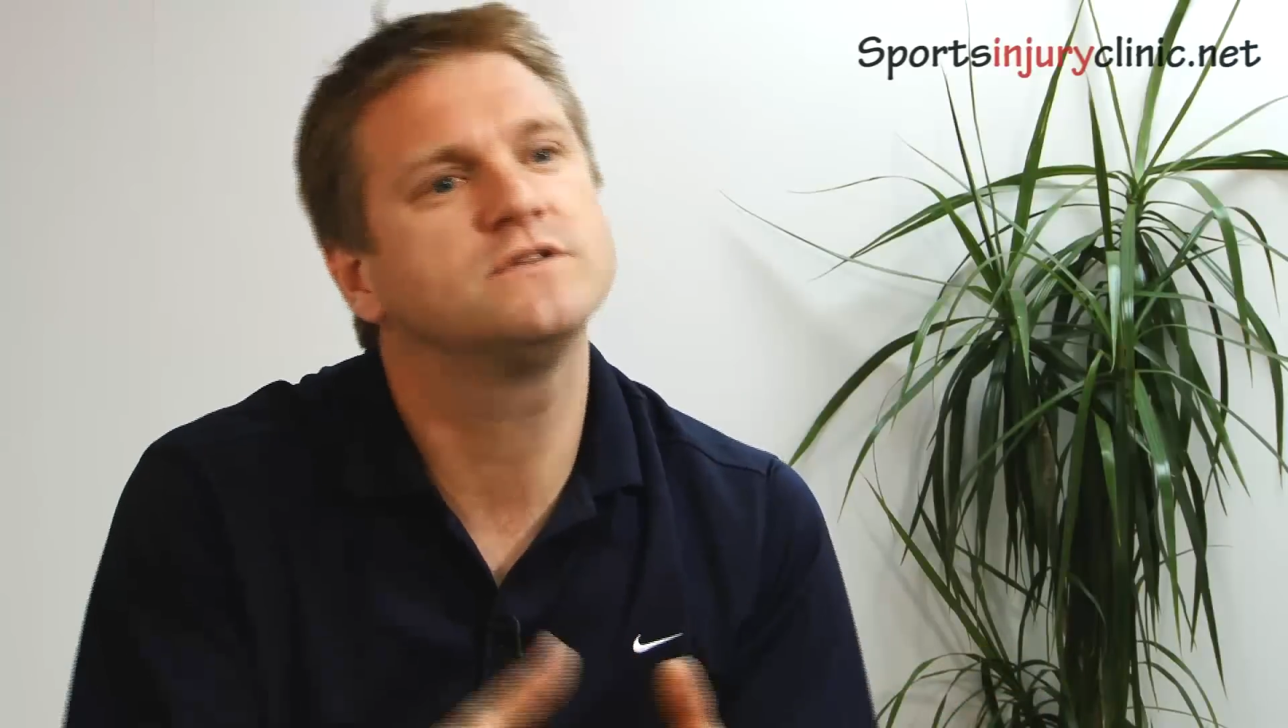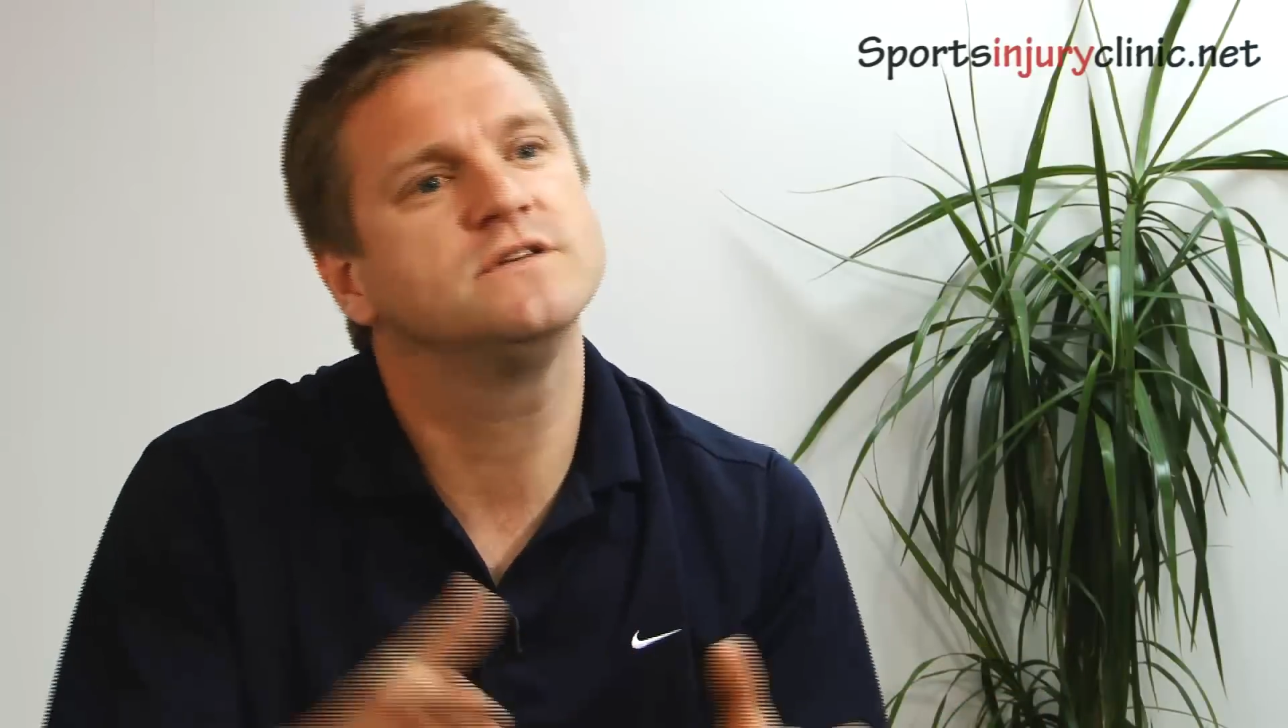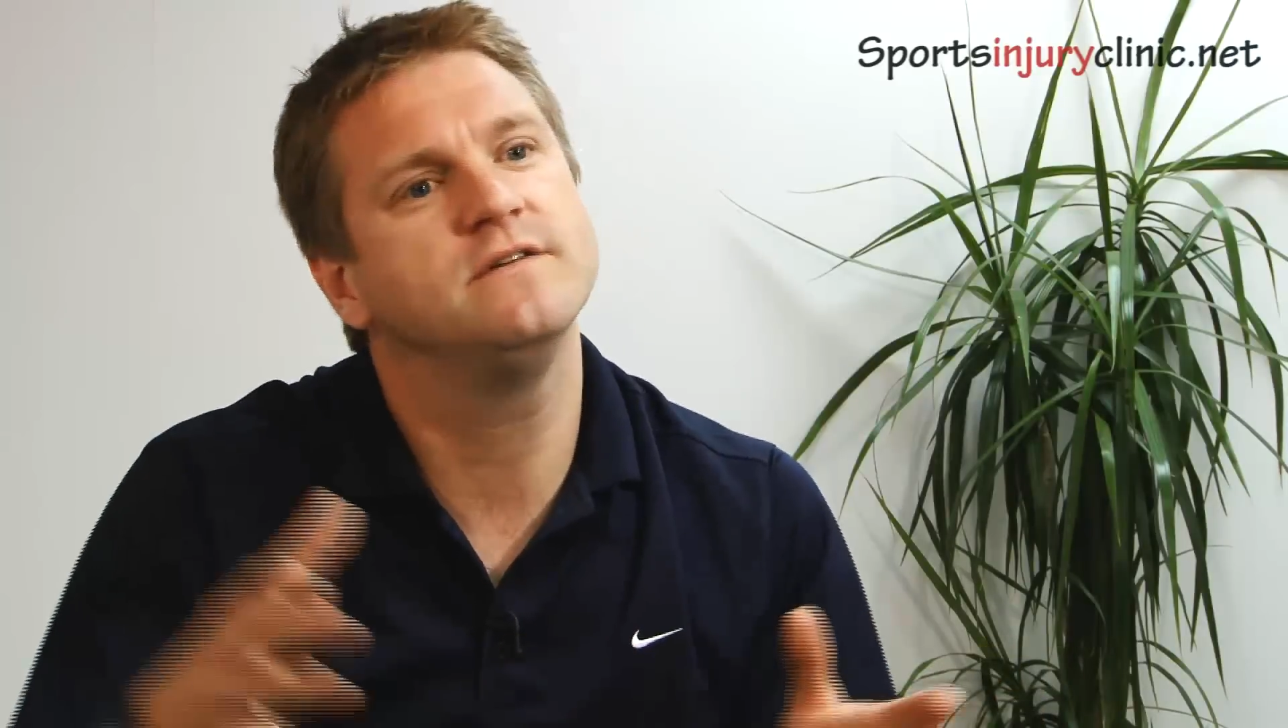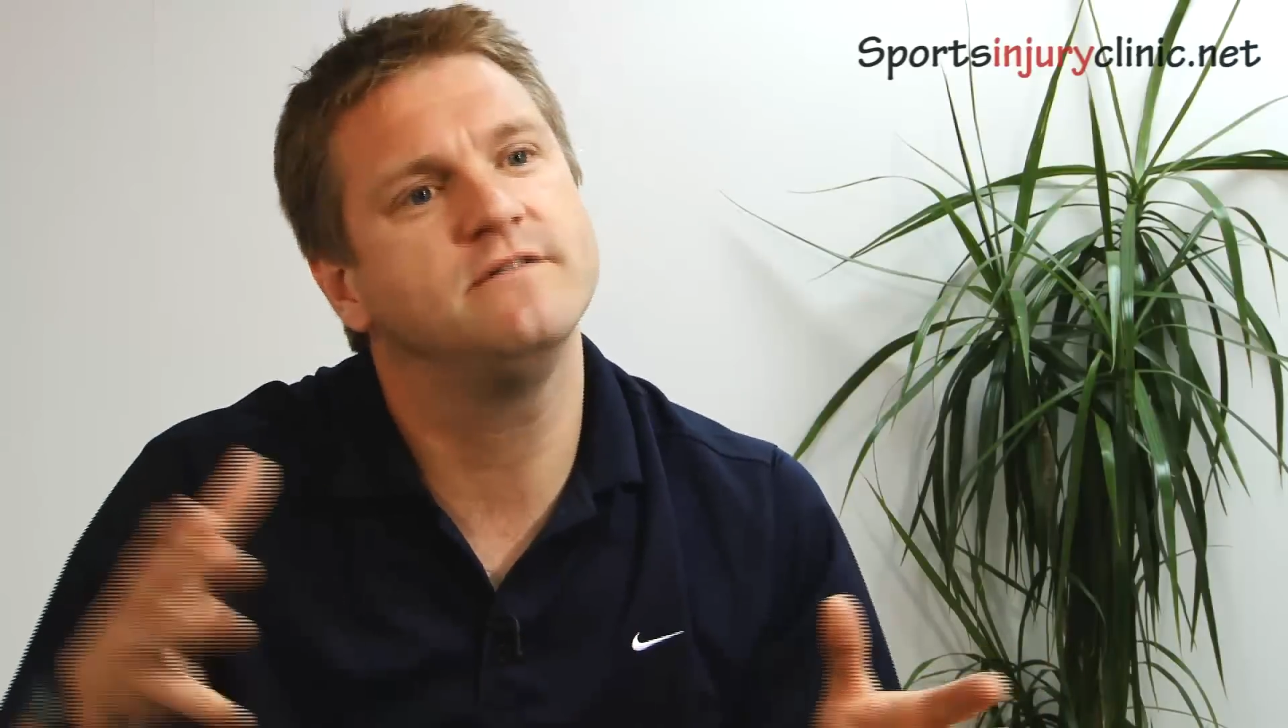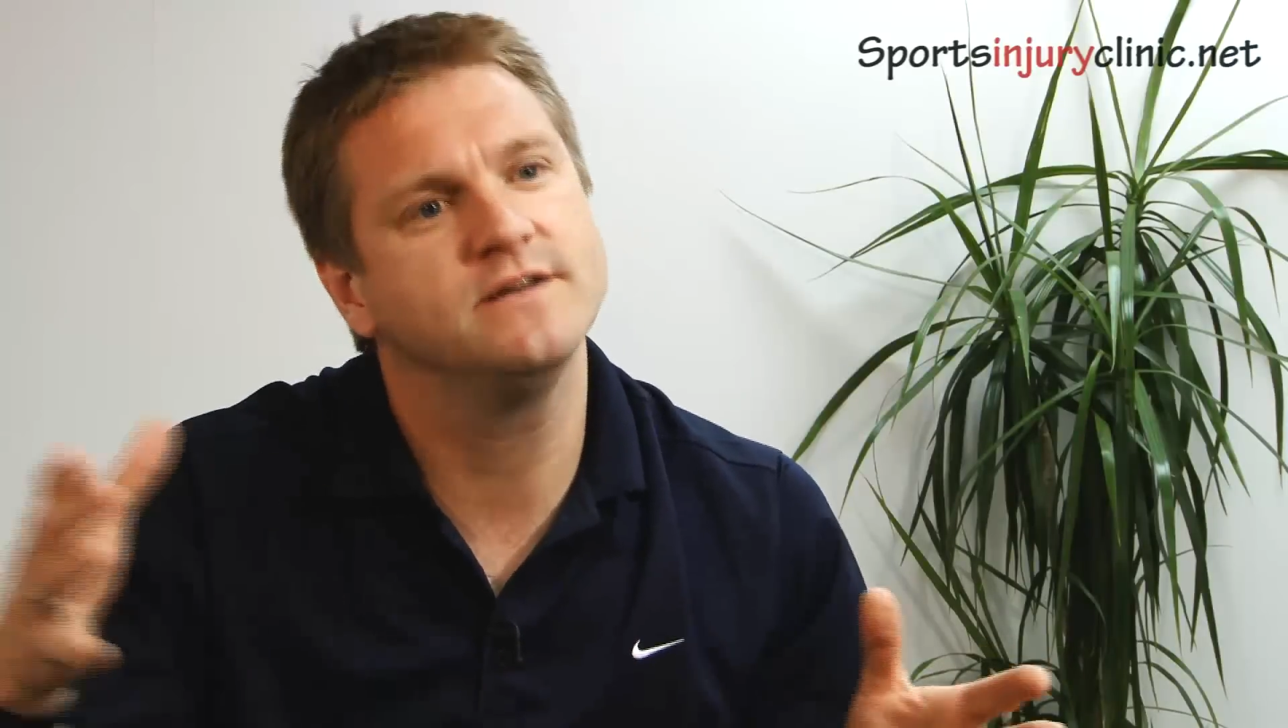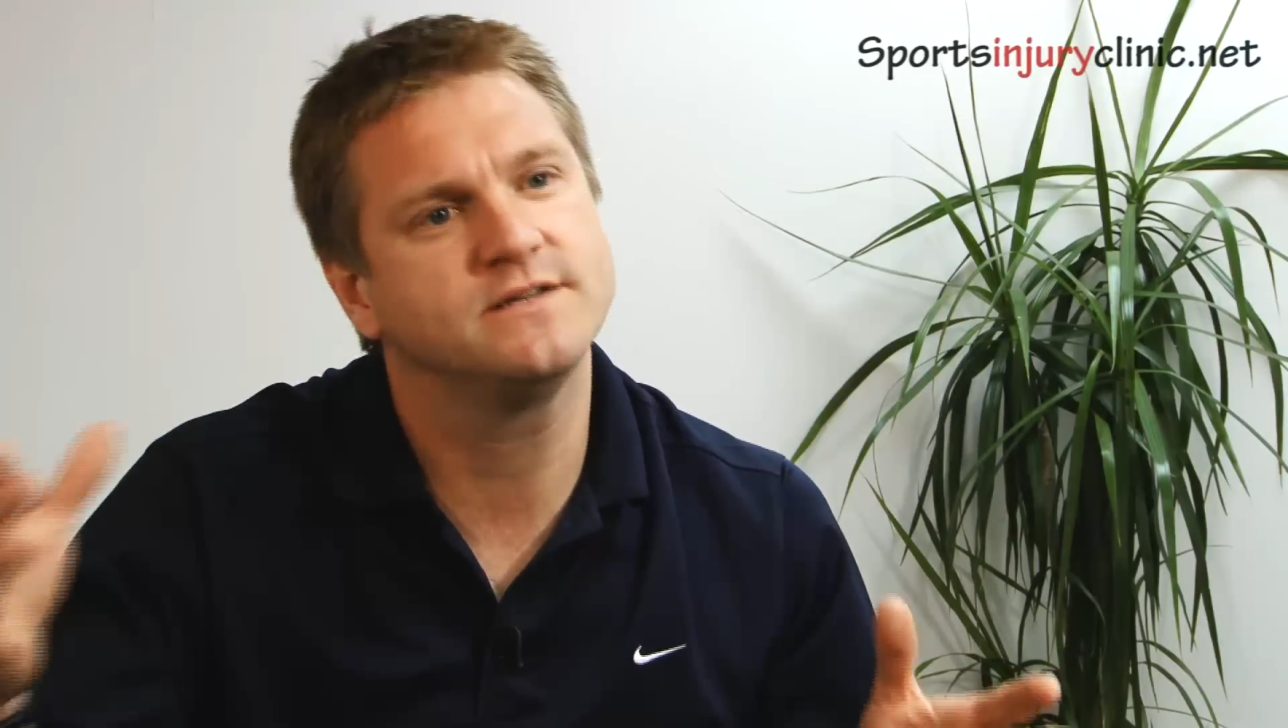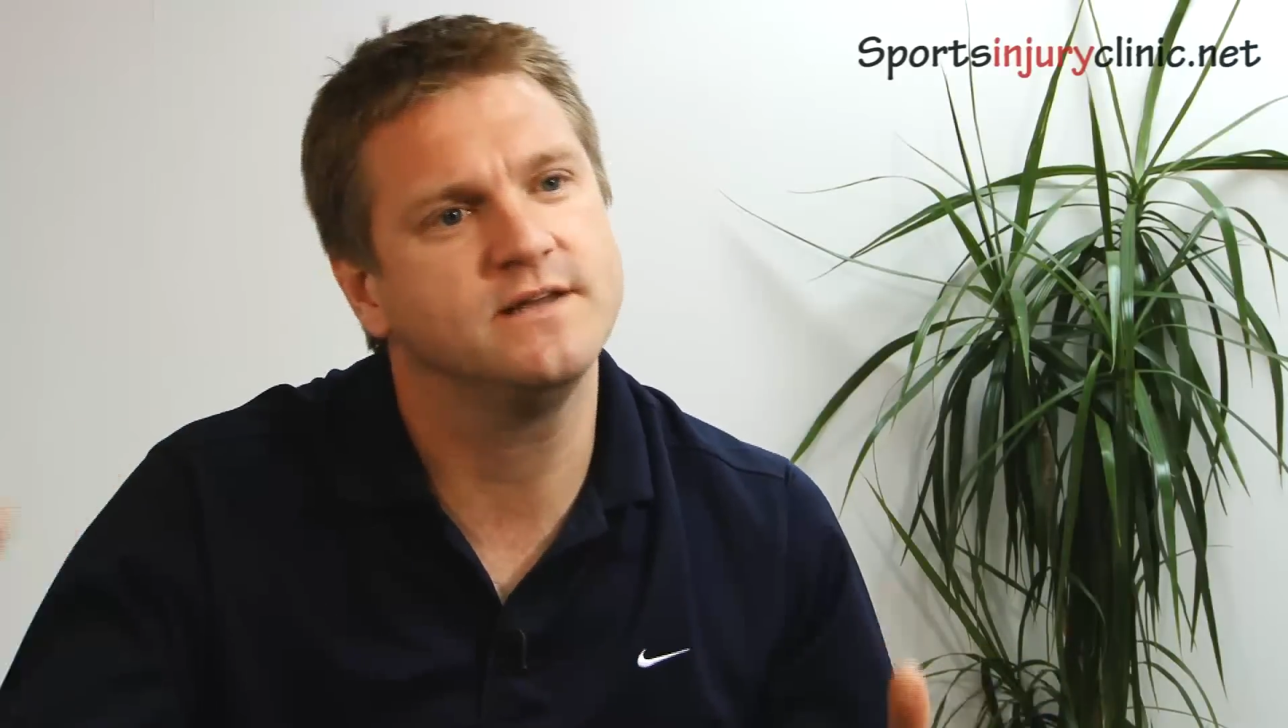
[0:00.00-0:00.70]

serious